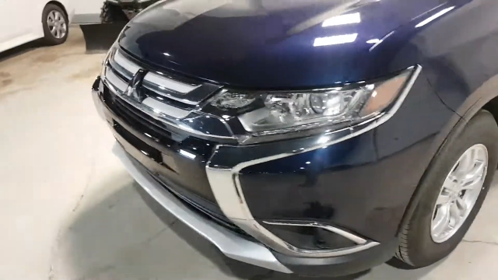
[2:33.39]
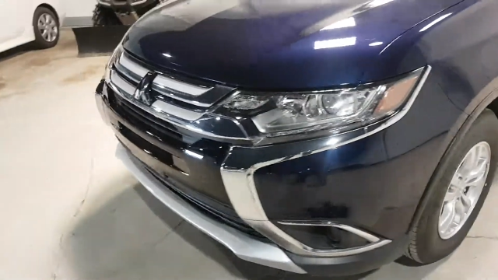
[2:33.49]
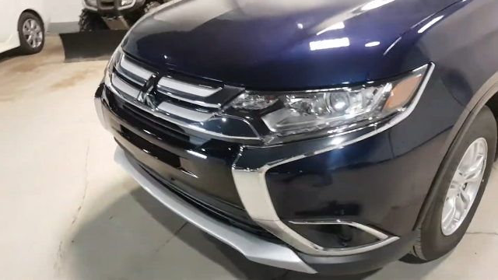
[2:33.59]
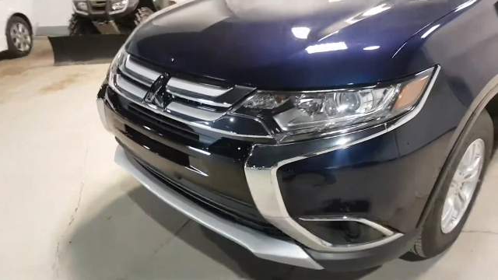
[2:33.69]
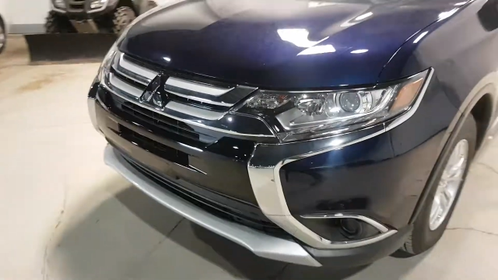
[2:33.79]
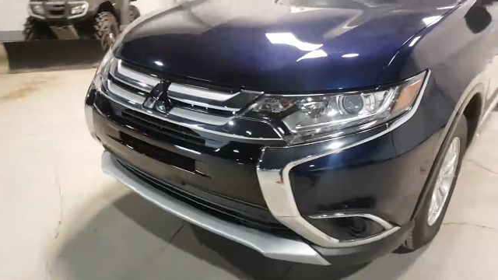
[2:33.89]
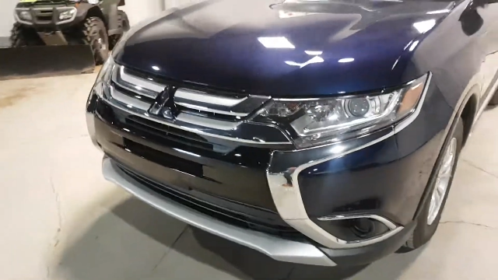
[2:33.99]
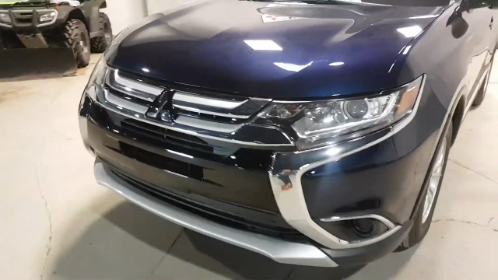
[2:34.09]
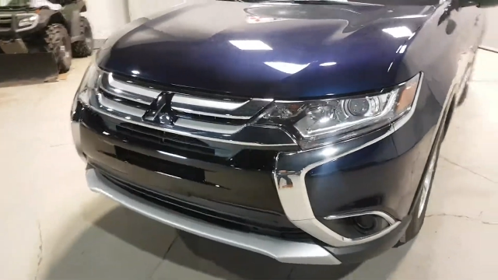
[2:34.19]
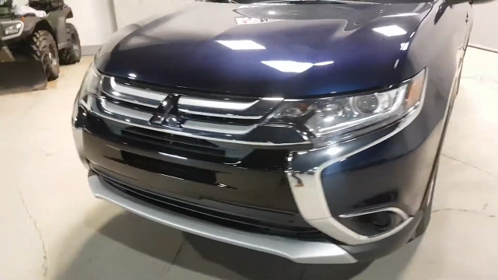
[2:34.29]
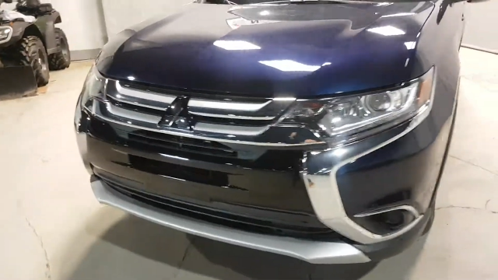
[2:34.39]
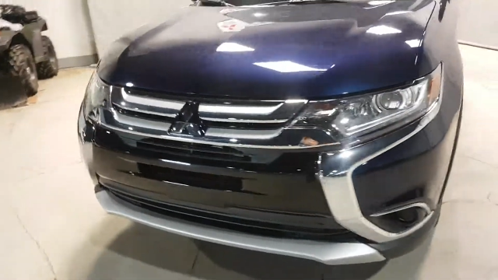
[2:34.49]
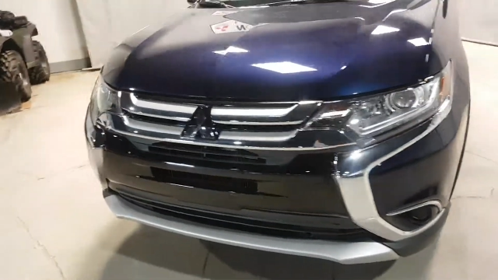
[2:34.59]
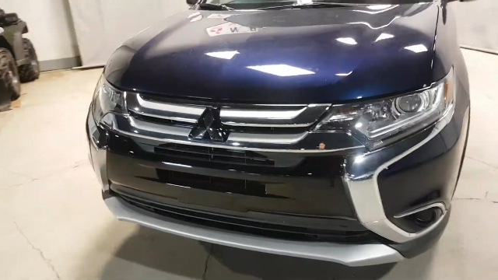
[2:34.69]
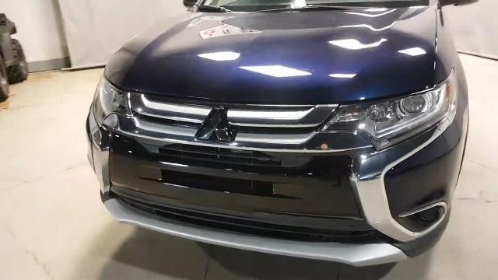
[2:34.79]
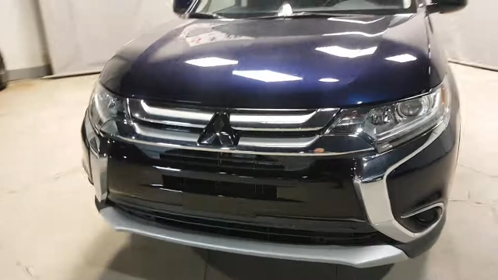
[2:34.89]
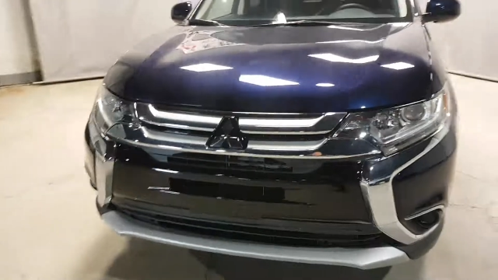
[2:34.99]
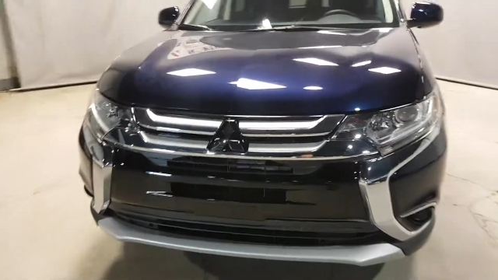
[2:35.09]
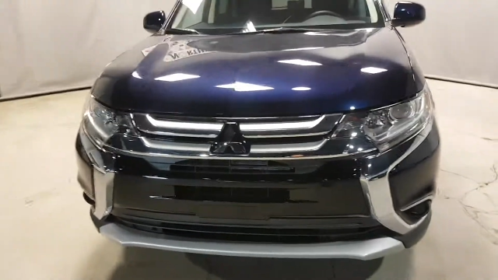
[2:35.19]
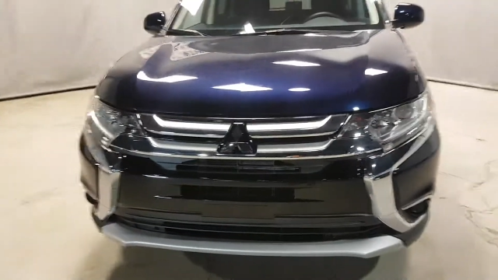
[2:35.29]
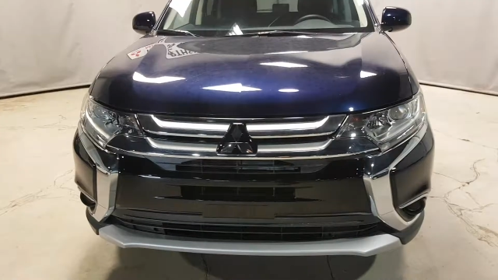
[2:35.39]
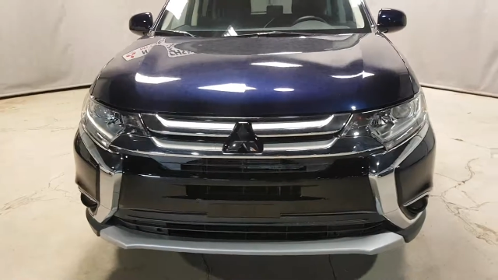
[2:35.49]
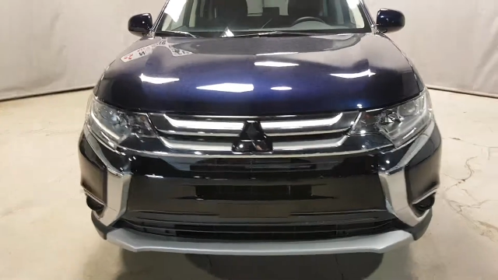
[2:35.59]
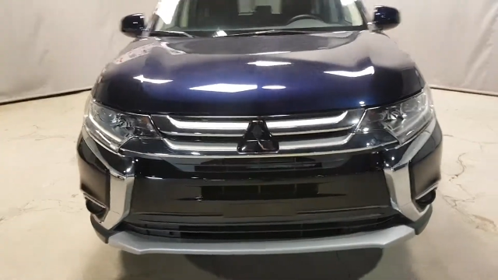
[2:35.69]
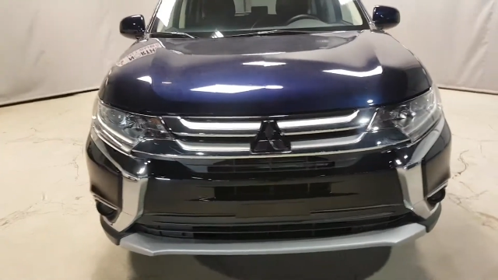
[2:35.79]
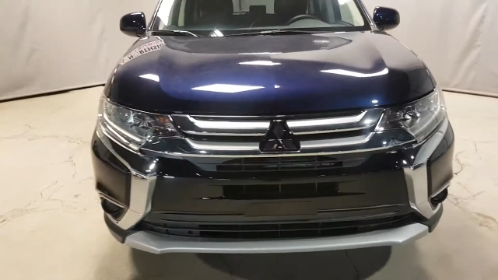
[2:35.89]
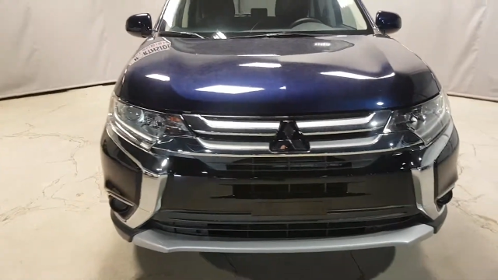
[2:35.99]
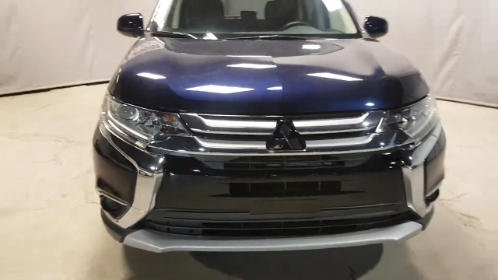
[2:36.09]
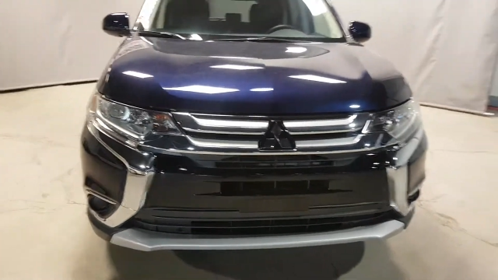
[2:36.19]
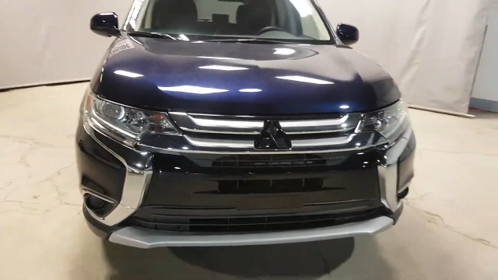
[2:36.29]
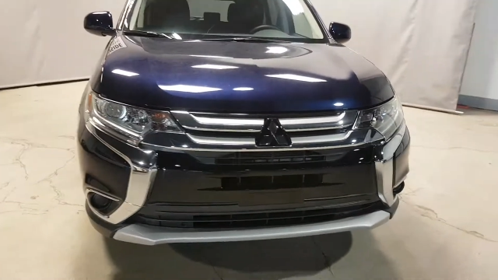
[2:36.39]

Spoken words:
[unreadable: no face in view]